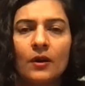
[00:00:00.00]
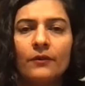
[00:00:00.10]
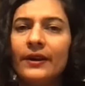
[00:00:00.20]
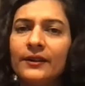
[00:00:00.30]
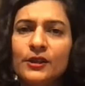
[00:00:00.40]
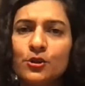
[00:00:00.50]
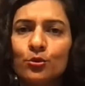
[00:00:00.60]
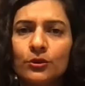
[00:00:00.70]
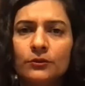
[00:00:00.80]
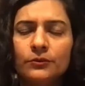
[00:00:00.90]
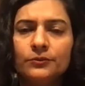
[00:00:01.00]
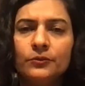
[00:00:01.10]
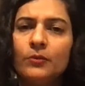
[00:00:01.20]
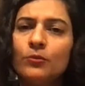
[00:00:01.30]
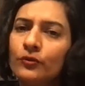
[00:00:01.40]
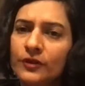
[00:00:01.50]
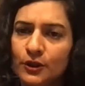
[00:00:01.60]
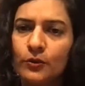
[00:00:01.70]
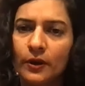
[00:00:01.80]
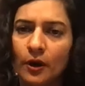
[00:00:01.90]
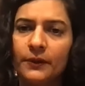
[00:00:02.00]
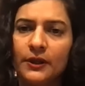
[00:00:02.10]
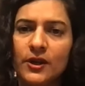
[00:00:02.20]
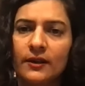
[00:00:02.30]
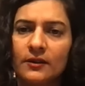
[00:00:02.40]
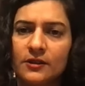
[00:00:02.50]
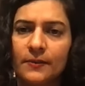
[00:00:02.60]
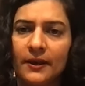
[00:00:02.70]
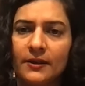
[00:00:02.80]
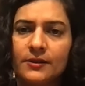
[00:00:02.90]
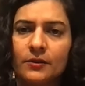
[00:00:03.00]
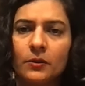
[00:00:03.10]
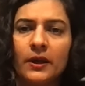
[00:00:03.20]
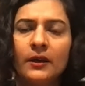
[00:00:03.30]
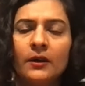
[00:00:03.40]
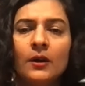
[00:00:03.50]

very soon we moved into an omni-channel space okay